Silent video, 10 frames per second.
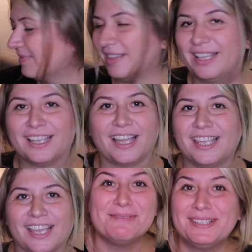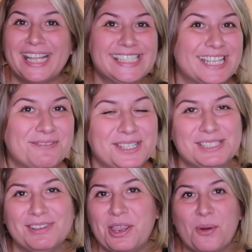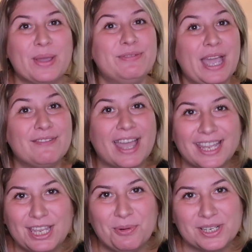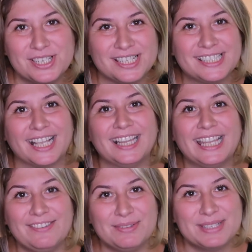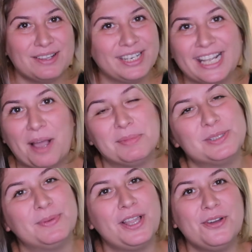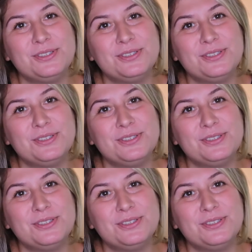Like, I can't. Well, that's it for this video. If you have any questions, leave them down in the comments below.